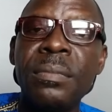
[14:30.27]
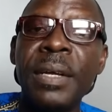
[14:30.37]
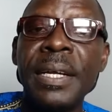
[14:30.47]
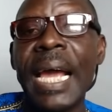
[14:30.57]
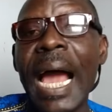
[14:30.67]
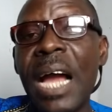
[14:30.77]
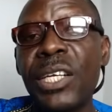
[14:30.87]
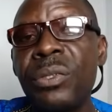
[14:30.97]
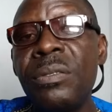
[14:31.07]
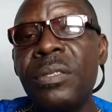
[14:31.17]
the
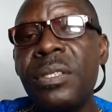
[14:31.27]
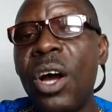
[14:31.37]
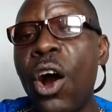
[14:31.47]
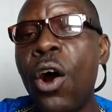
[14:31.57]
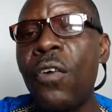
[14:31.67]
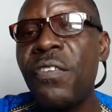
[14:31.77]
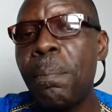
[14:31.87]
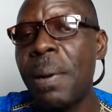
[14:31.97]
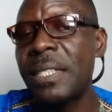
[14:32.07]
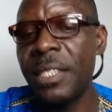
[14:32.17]
actions of
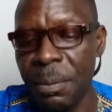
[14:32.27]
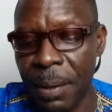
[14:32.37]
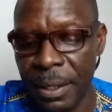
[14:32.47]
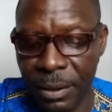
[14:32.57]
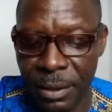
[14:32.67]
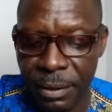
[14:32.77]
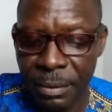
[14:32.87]
participants.